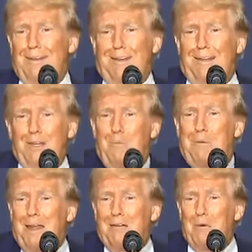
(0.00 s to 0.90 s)

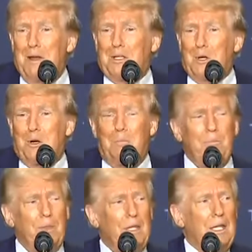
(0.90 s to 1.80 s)
Nobody ever went to him.
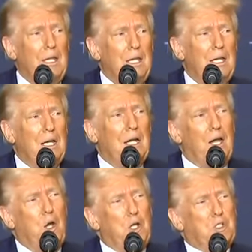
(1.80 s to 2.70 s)

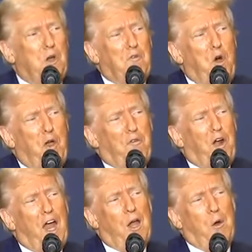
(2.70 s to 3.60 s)
I also fought for
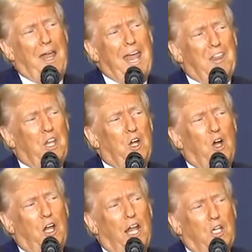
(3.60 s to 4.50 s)
Iowa
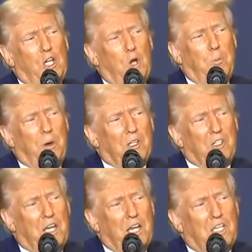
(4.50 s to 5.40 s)
ethanol like no
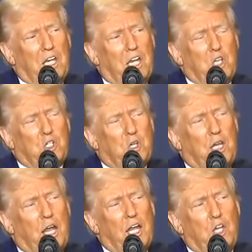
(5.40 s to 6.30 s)
president in
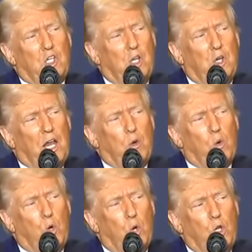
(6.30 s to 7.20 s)
history and issued a
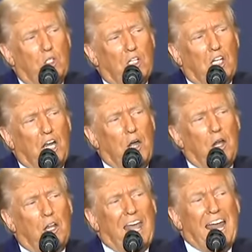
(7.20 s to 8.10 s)
rule
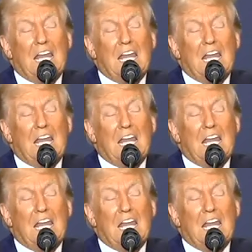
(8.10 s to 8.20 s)
declaring that